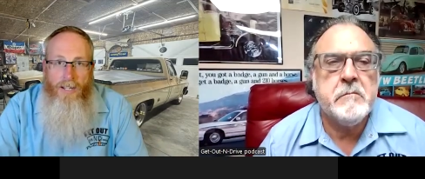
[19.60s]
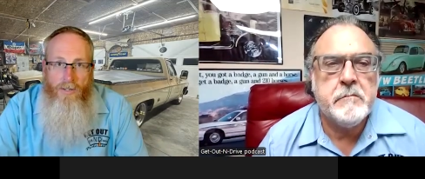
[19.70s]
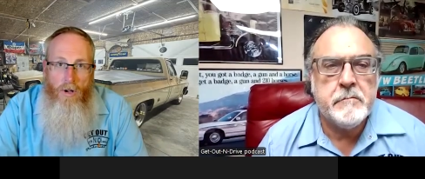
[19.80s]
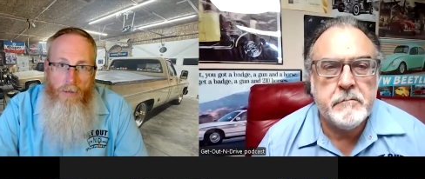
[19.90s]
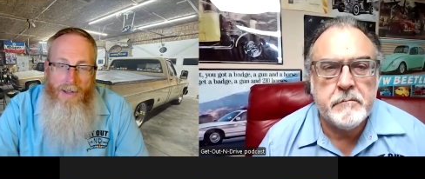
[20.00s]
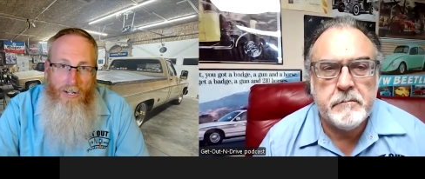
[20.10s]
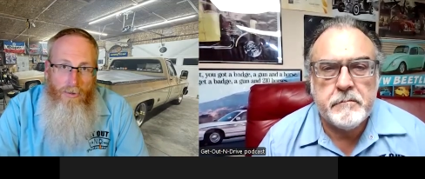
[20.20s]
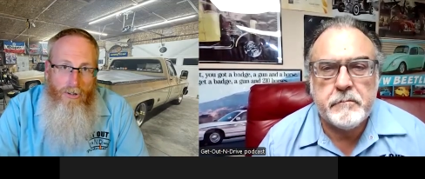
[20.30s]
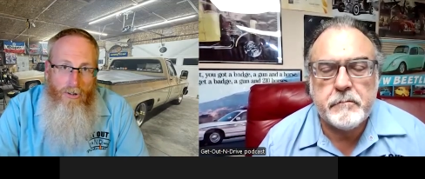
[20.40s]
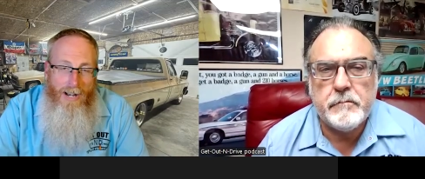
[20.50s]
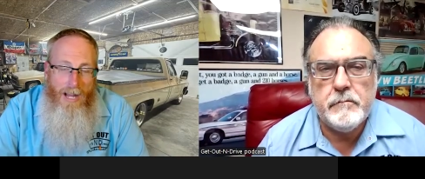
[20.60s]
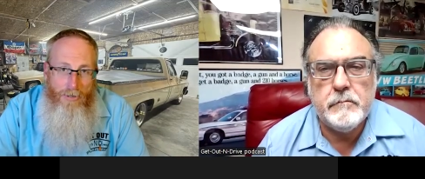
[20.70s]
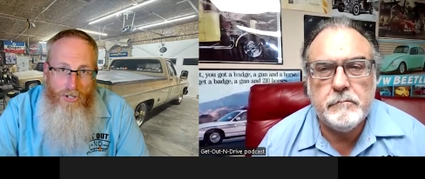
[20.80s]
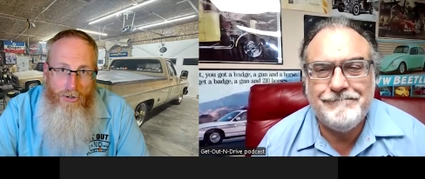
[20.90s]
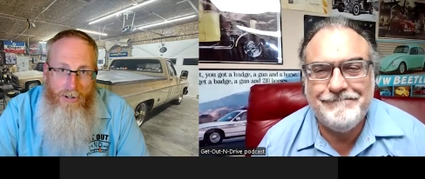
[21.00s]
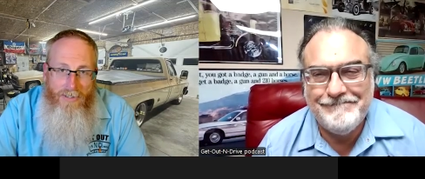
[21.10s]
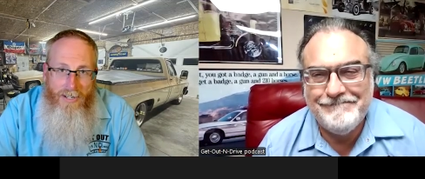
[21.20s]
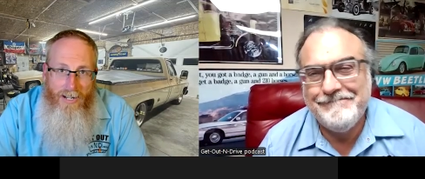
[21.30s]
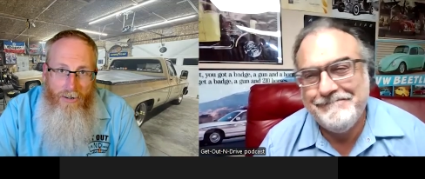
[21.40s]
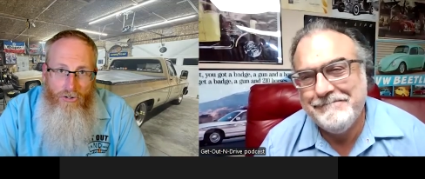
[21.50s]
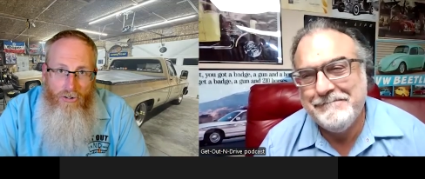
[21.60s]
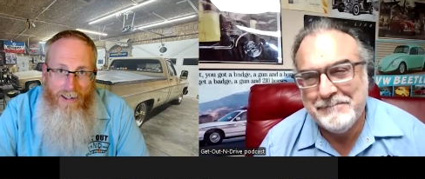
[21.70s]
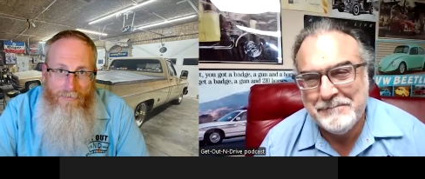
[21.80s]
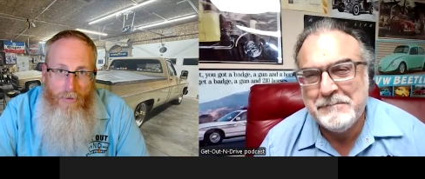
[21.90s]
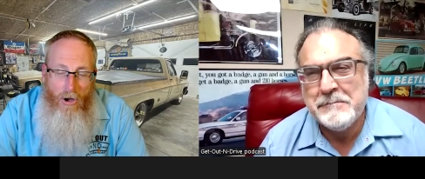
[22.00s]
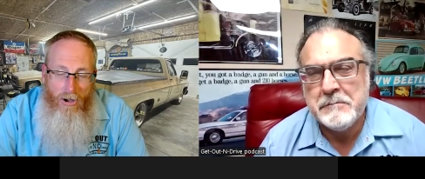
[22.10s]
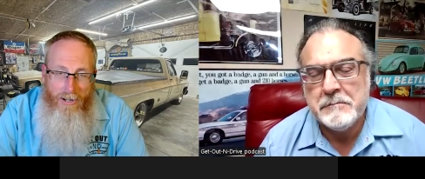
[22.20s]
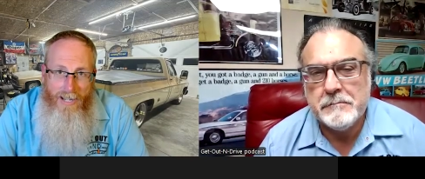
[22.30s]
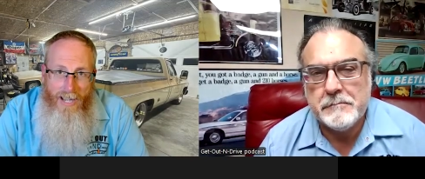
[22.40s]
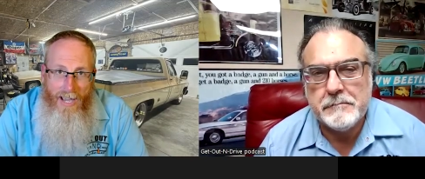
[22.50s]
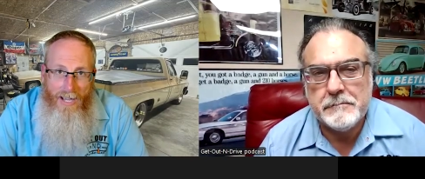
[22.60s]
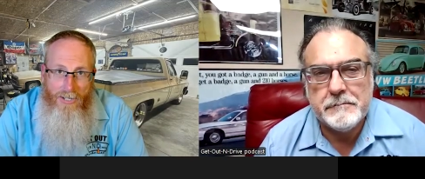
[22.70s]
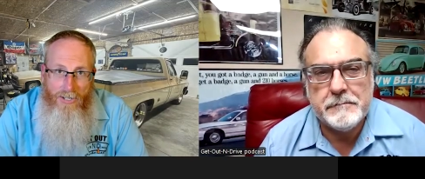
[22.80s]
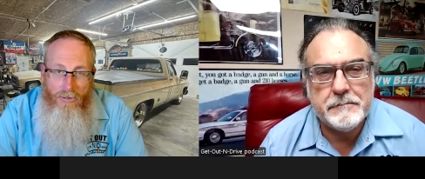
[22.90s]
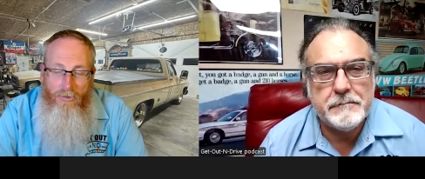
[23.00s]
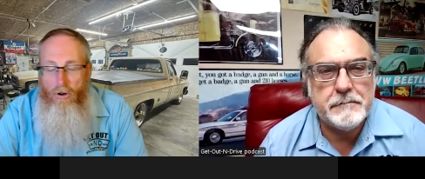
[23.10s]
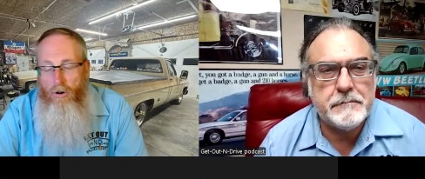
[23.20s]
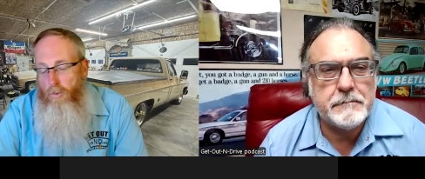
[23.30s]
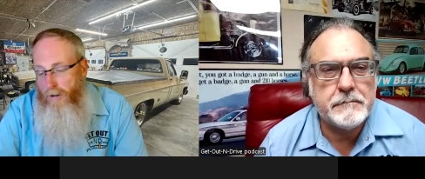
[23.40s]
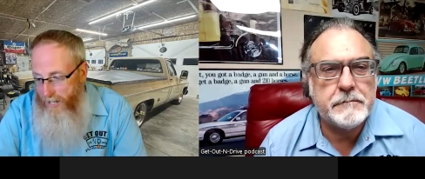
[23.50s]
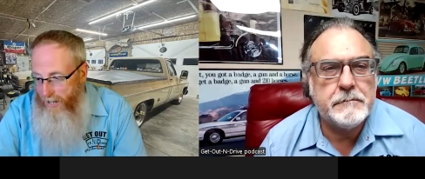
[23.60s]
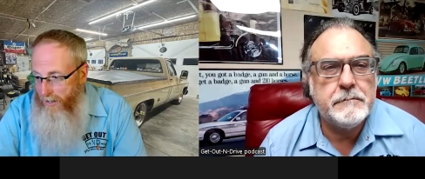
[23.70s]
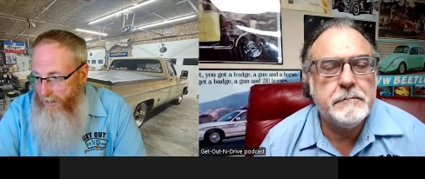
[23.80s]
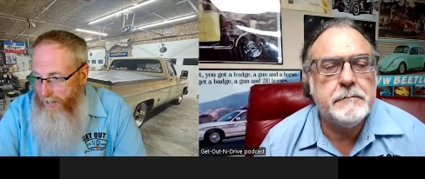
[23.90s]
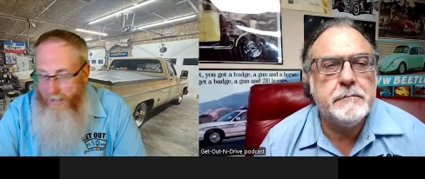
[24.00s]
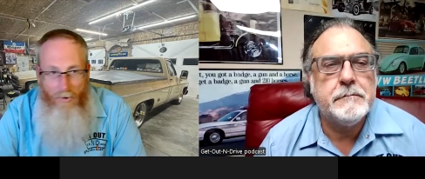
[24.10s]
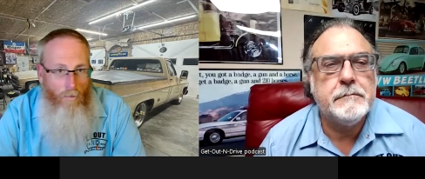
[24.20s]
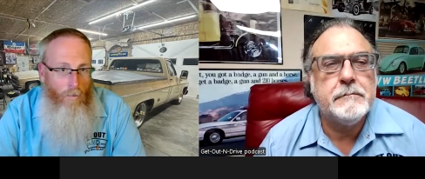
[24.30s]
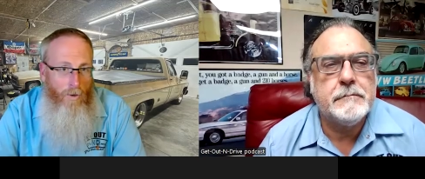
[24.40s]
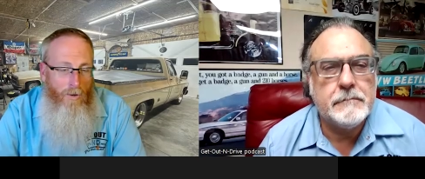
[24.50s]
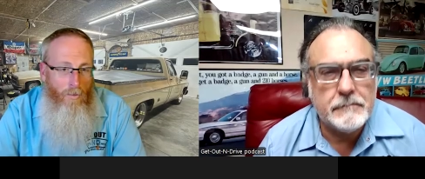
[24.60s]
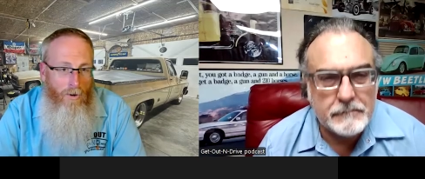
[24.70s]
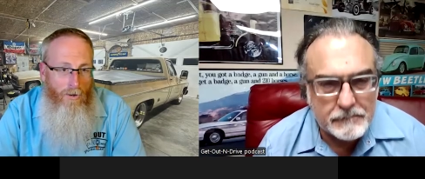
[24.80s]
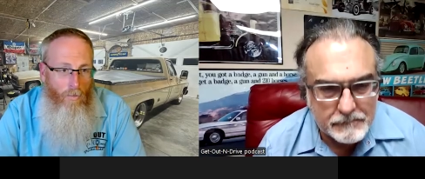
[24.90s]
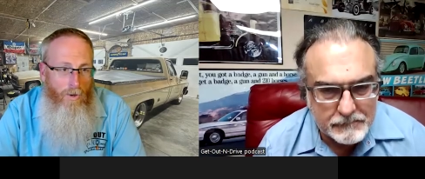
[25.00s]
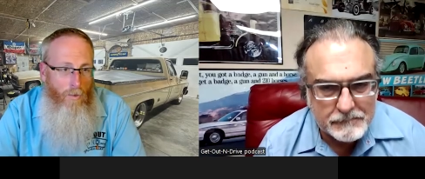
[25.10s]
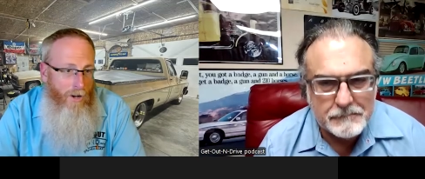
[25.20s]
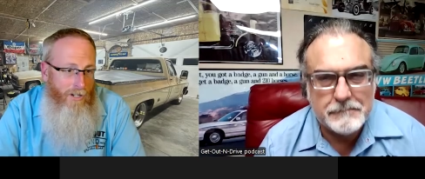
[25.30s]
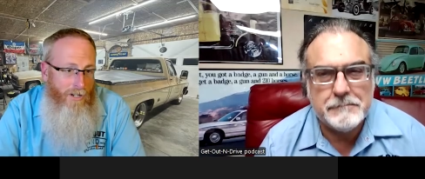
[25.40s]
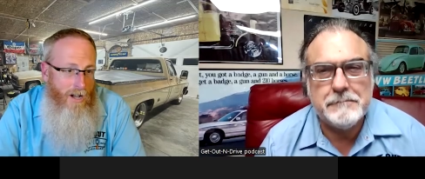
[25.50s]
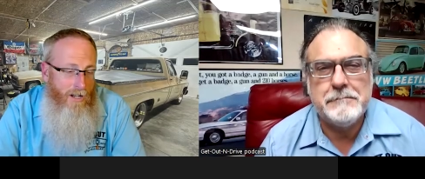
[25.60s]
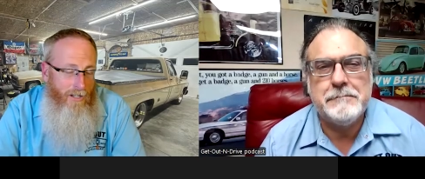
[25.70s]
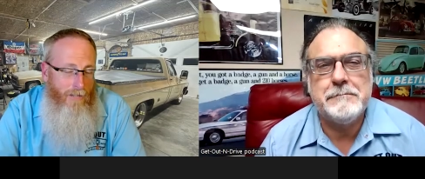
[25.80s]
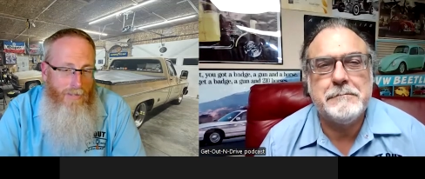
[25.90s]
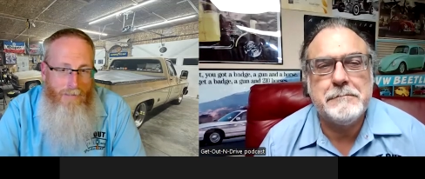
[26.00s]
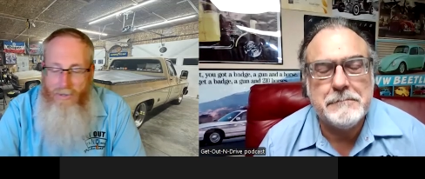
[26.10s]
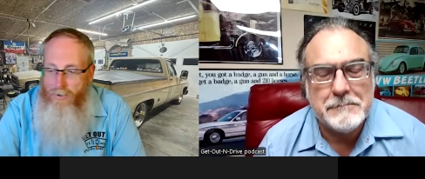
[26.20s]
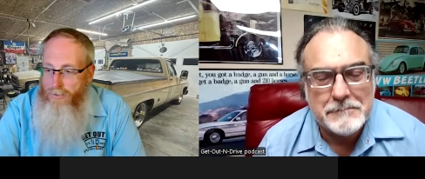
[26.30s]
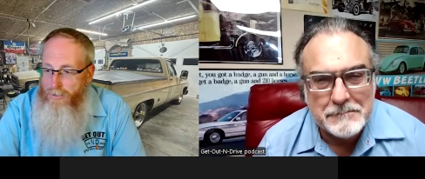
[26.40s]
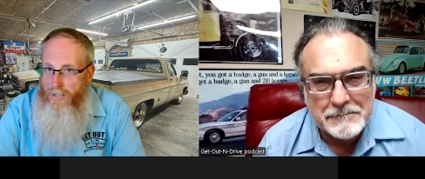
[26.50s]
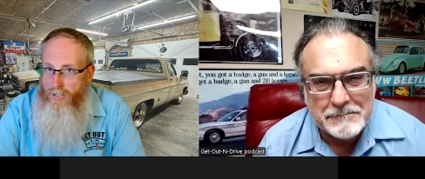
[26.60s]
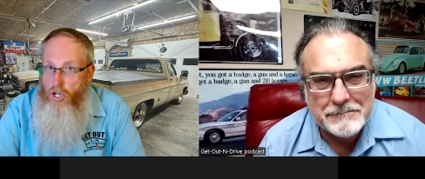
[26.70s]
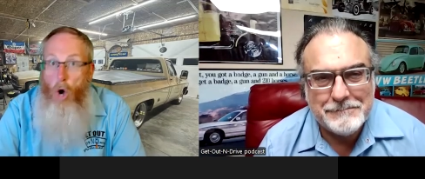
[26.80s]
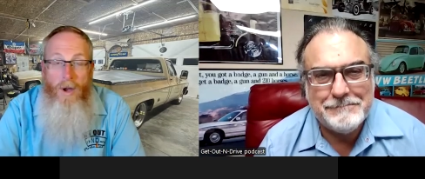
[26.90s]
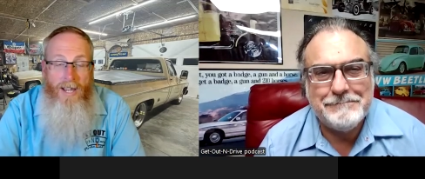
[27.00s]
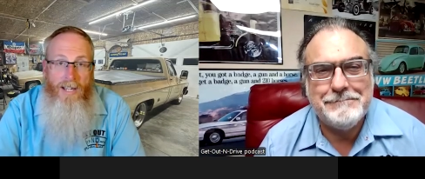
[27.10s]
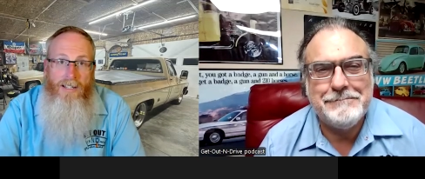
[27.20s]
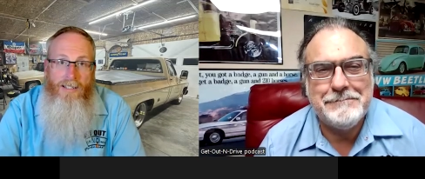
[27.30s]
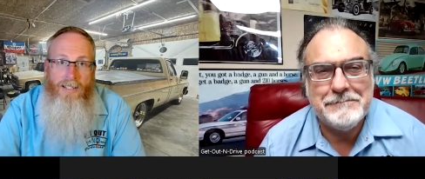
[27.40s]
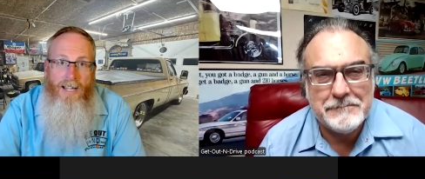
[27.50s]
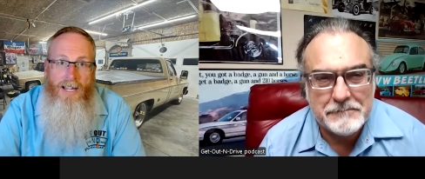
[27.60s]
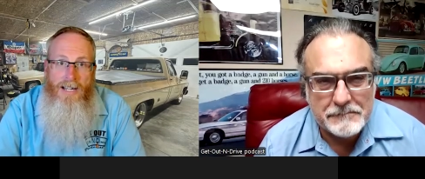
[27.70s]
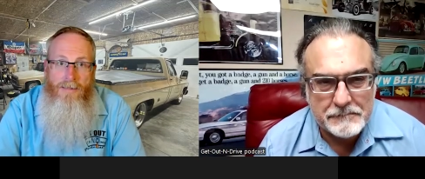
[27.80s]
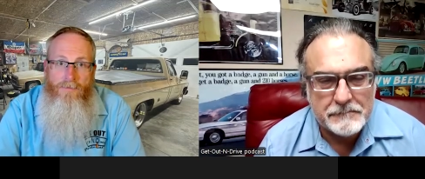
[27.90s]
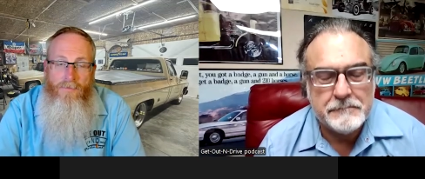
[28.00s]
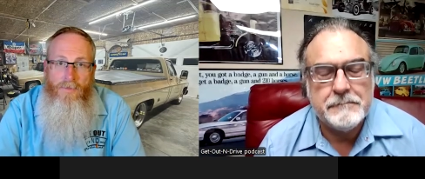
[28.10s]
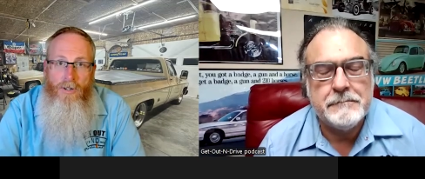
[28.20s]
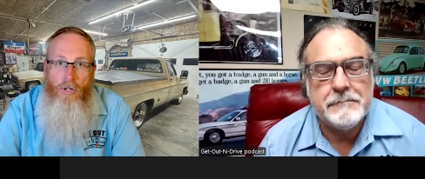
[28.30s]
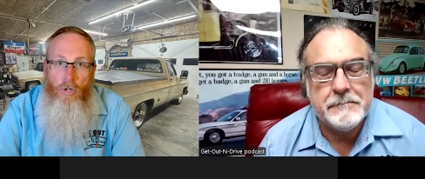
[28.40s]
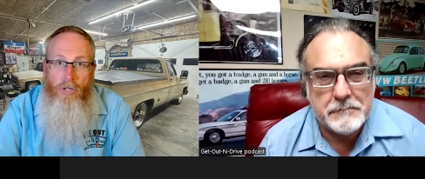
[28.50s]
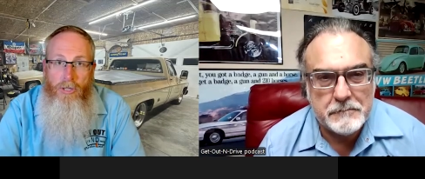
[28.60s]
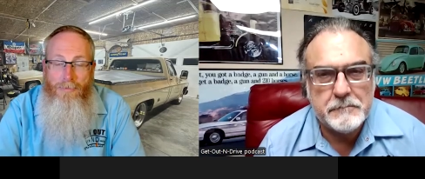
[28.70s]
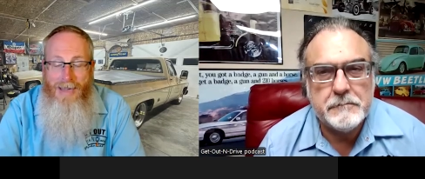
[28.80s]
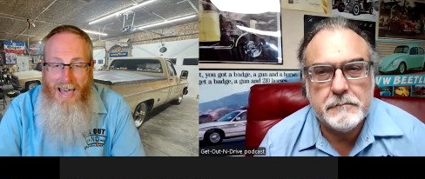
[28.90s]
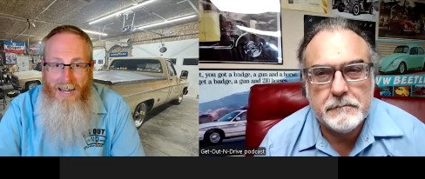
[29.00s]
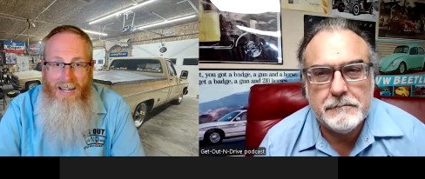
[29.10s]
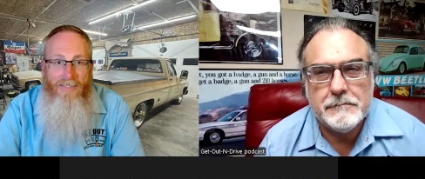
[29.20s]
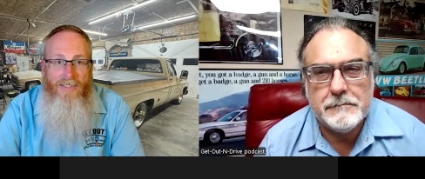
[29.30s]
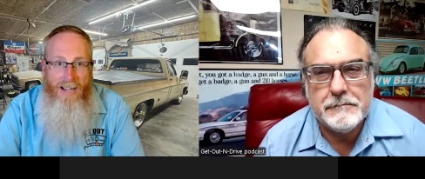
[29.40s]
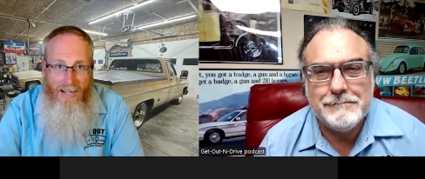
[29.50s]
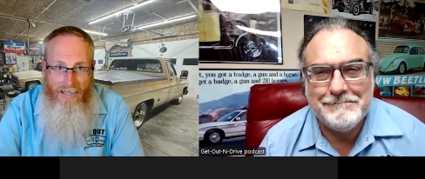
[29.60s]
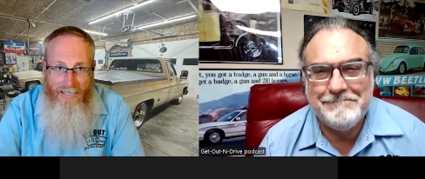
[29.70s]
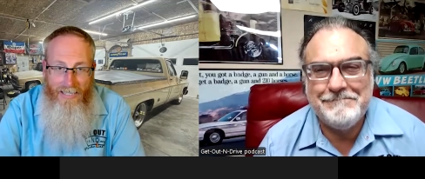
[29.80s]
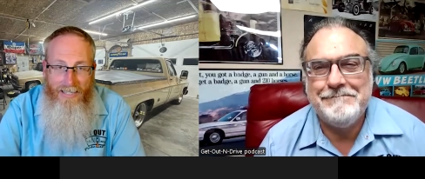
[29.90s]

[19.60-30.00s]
Speaker 1: So welcome back to another great episode of the Get Out and Drive podcast. You know who we are. We were we want to talk a little bit about uh, towing. Um, the good, the bad, and the ugly